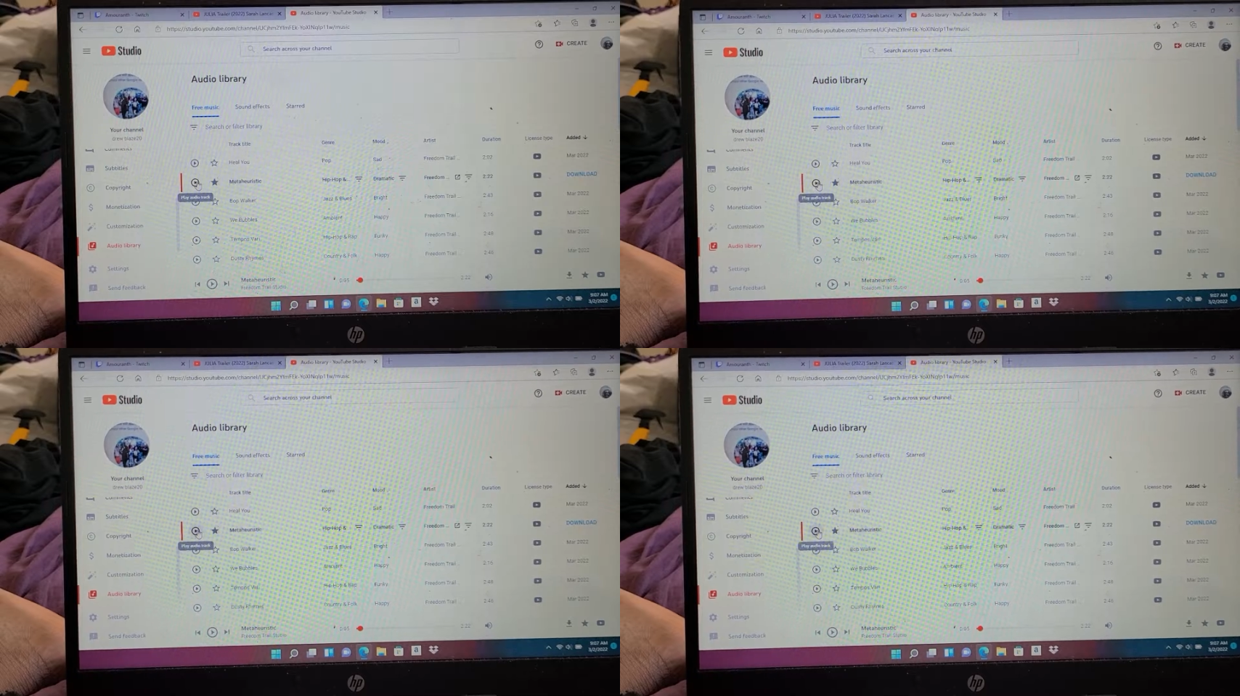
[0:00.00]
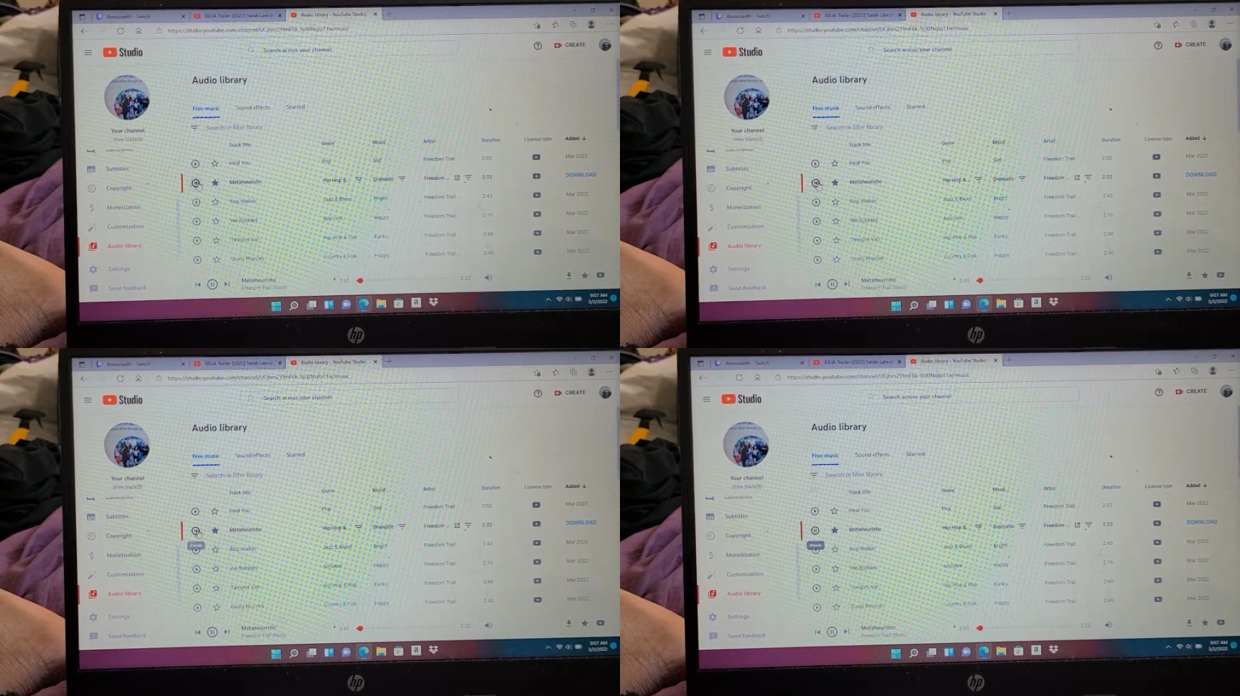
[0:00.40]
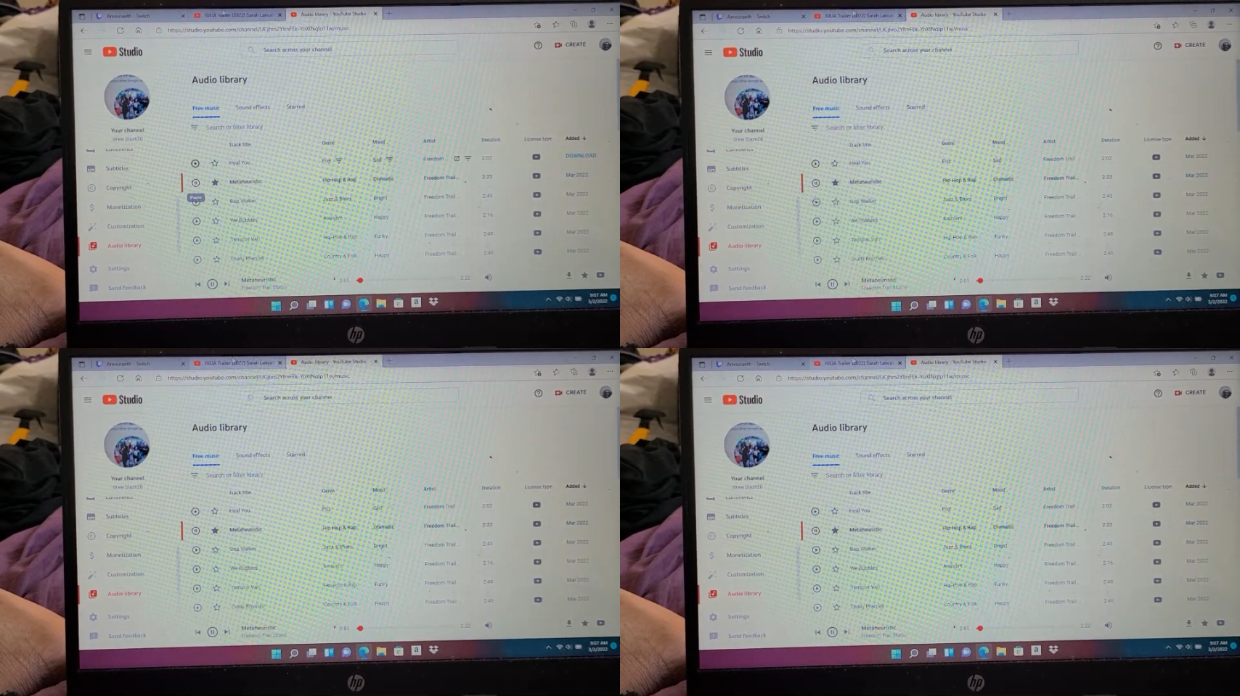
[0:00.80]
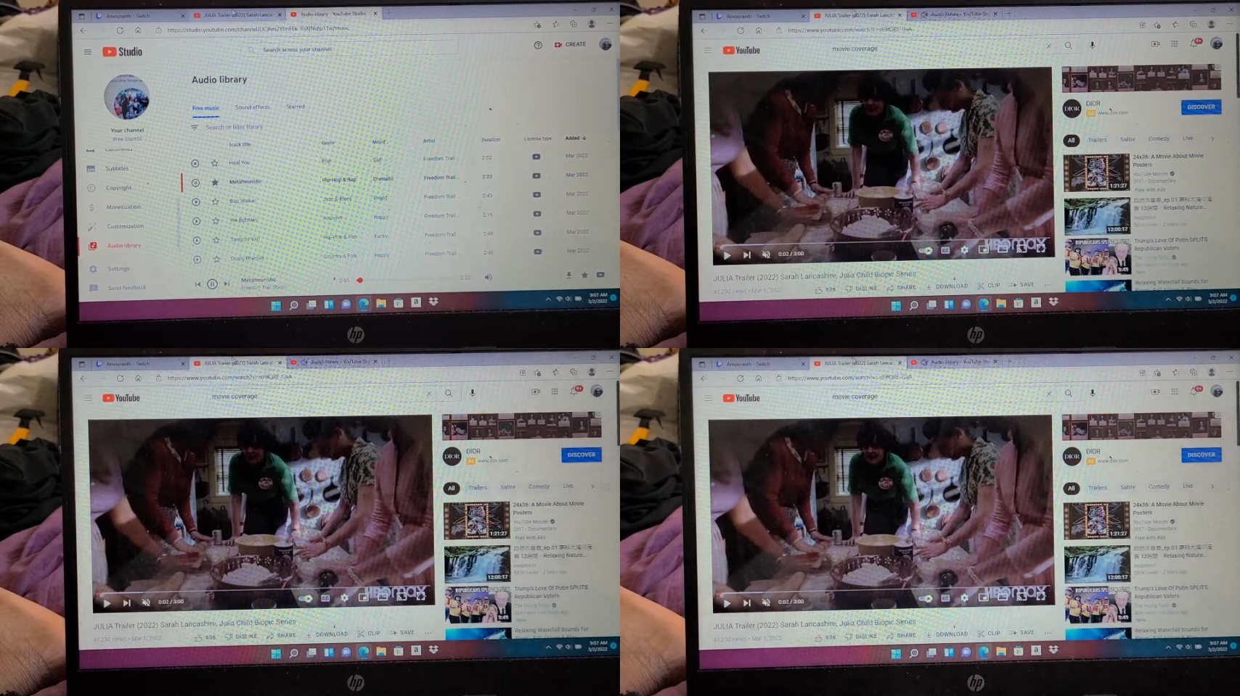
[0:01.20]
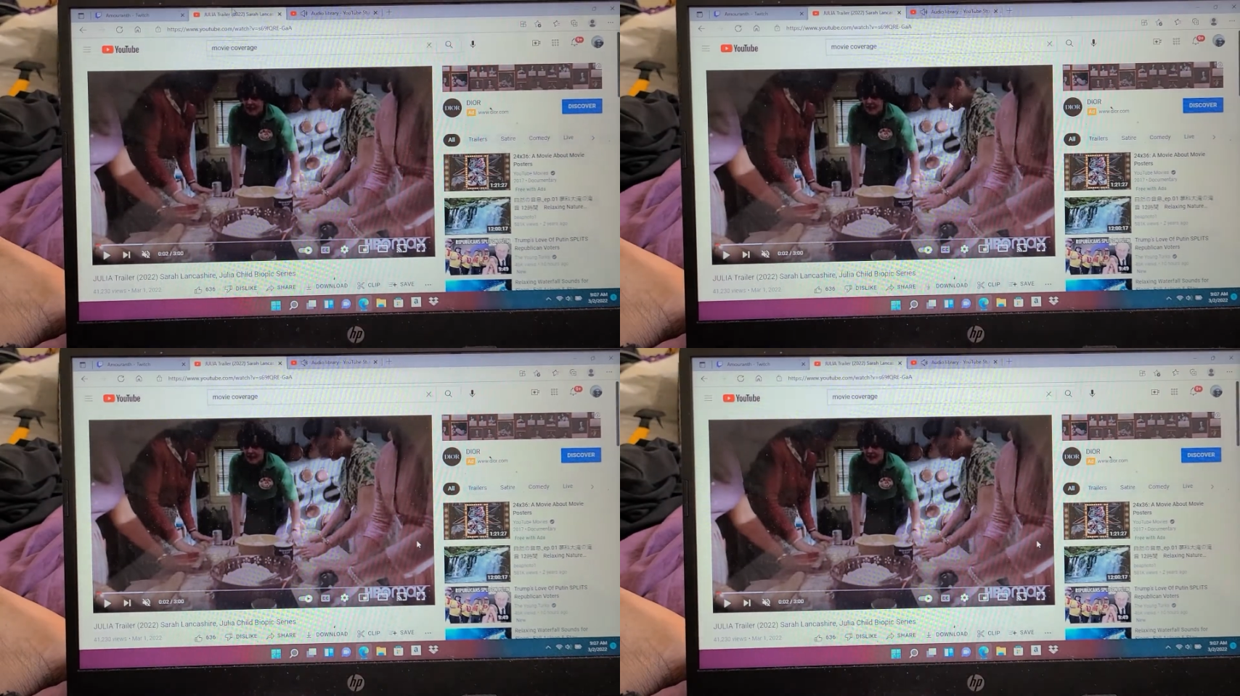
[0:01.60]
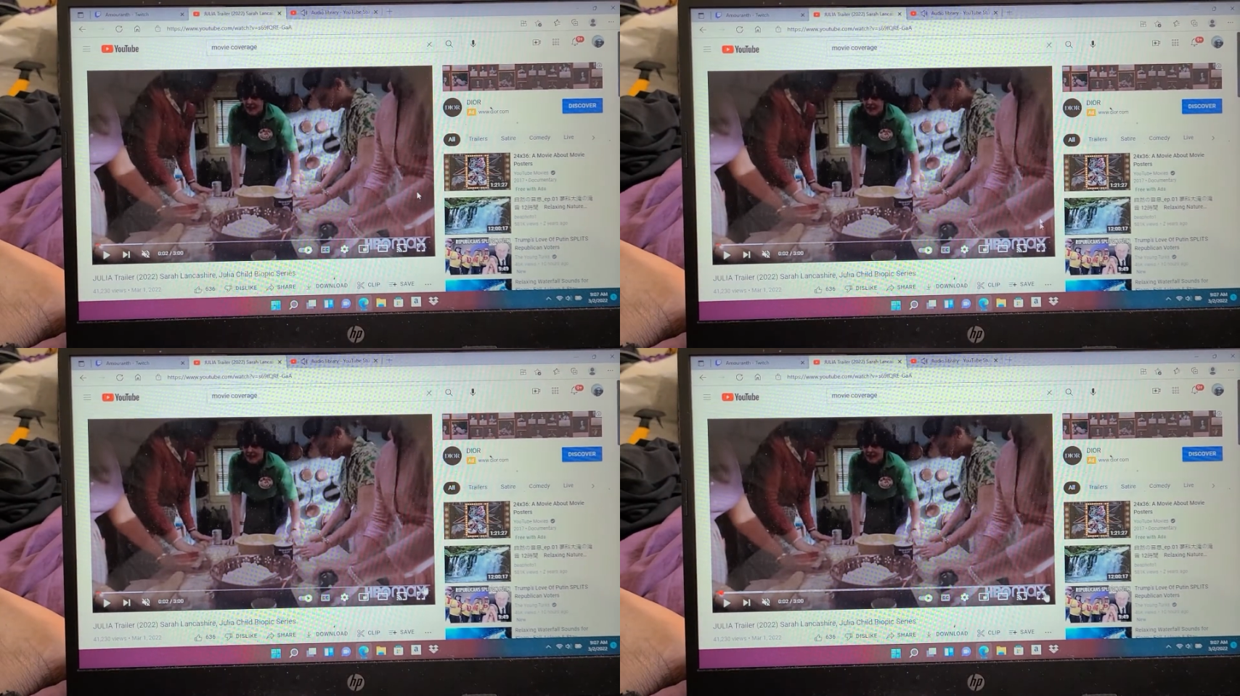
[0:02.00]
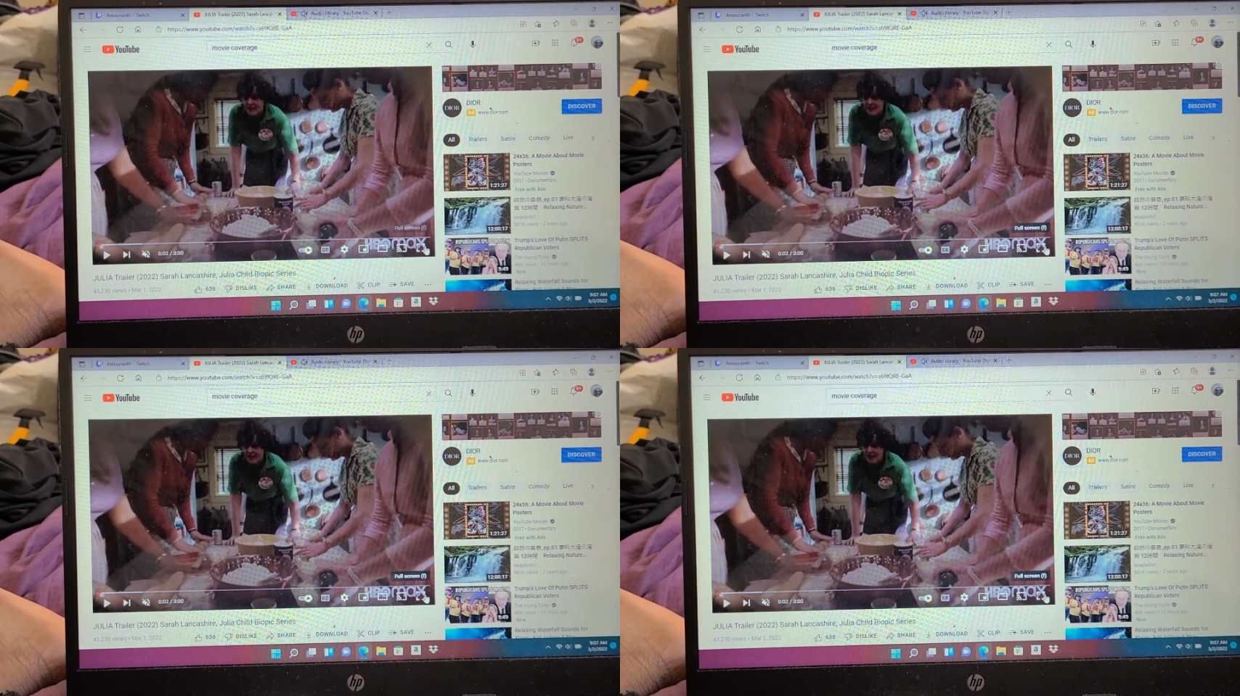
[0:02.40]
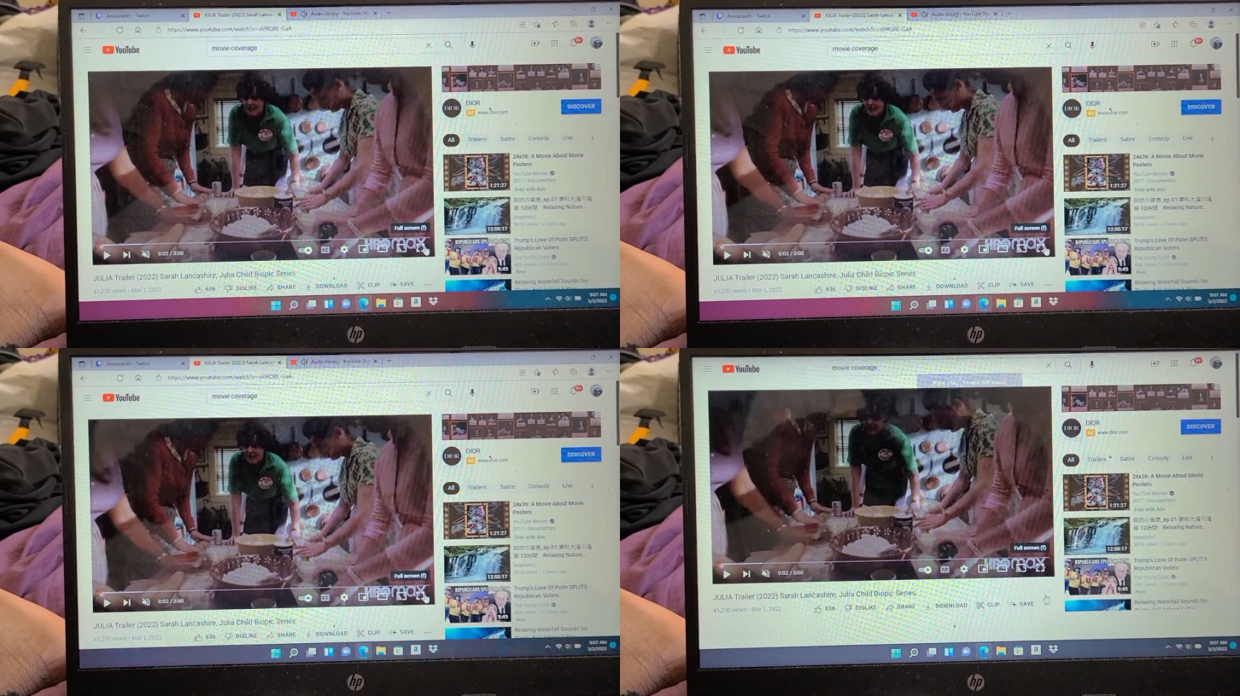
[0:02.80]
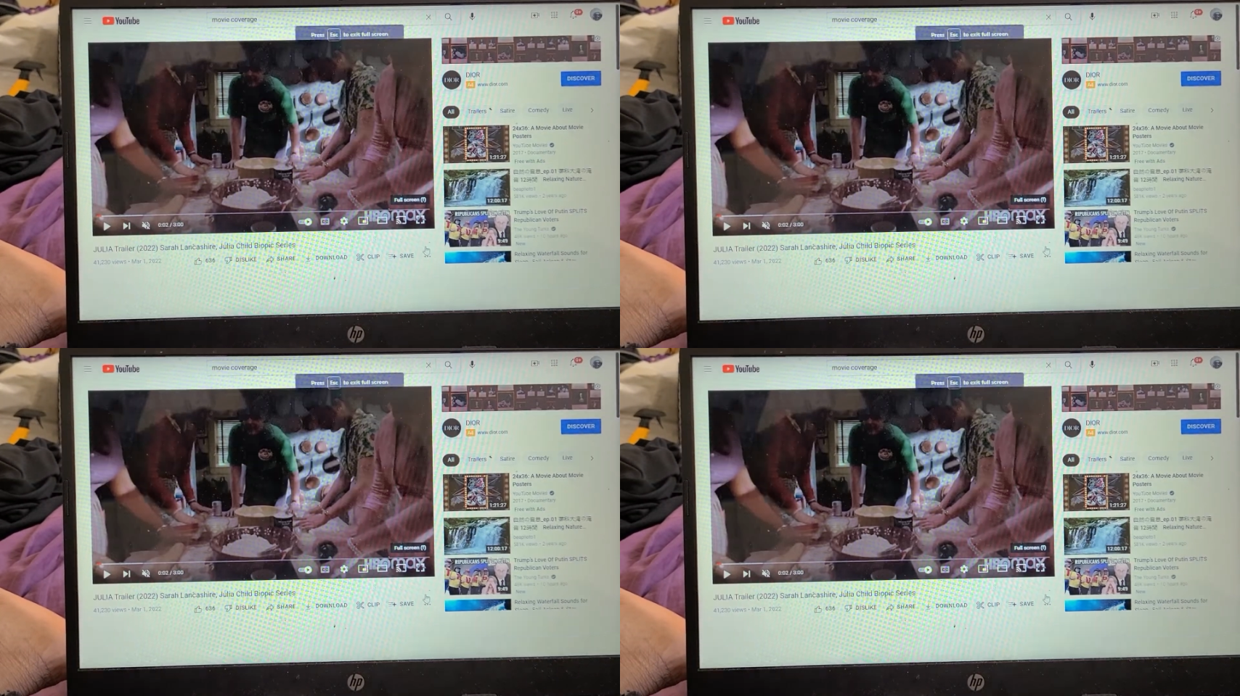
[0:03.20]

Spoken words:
No face is visible, so there are no lips to read.